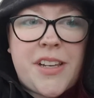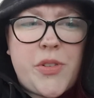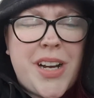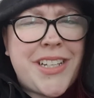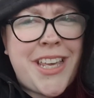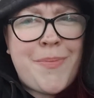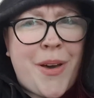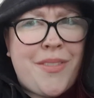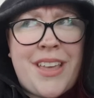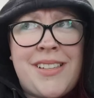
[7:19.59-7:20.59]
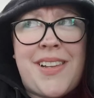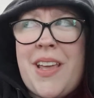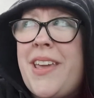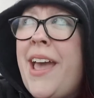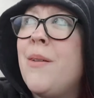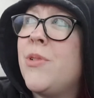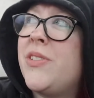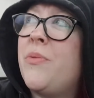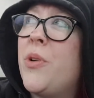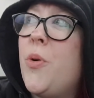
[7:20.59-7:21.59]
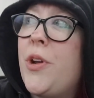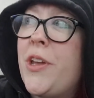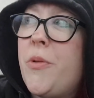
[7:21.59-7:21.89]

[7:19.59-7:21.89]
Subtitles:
I tried to keep out things like cameras and recording